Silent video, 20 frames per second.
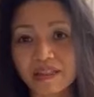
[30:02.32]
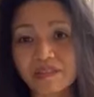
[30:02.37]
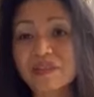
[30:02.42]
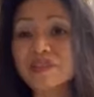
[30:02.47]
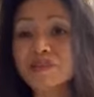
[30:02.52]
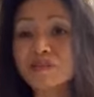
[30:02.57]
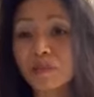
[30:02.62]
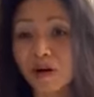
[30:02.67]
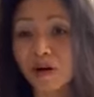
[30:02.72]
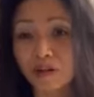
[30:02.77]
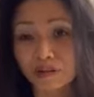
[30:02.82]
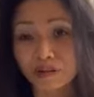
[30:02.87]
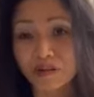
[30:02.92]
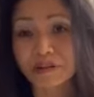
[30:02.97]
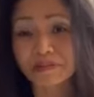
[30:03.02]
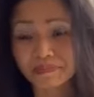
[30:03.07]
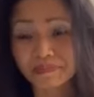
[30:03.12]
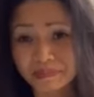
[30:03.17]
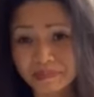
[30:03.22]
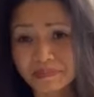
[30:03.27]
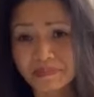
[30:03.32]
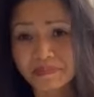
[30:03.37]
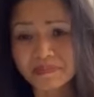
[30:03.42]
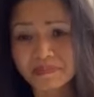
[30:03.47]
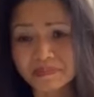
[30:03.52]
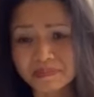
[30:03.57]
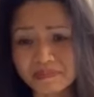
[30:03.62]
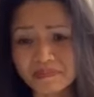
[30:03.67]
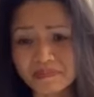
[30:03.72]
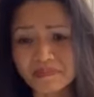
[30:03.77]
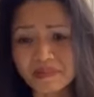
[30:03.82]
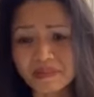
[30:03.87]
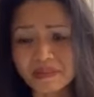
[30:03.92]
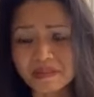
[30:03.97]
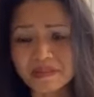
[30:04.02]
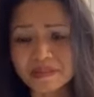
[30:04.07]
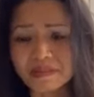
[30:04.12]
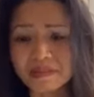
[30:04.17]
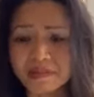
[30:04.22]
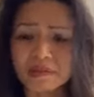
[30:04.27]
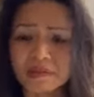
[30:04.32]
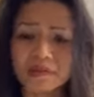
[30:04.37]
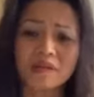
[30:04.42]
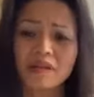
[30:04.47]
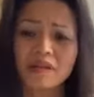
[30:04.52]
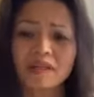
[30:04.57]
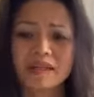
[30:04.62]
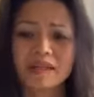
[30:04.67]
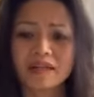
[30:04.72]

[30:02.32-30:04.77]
even smaller. So